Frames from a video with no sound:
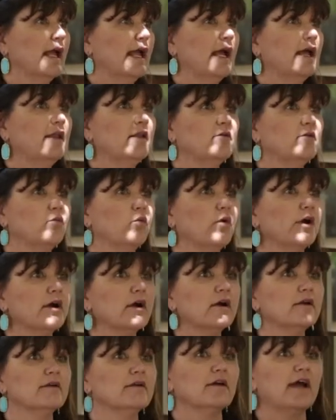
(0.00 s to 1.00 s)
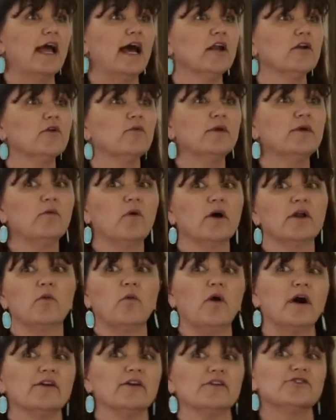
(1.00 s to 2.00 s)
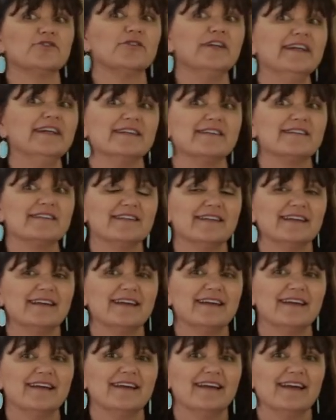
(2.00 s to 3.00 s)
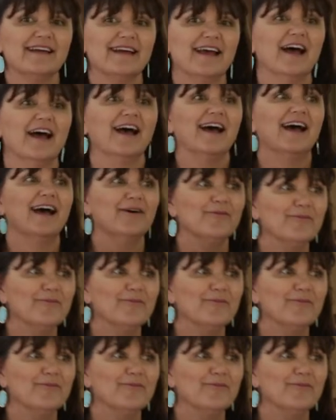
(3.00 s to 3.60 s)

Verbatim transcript: And where, how do we want to water trees? Mimic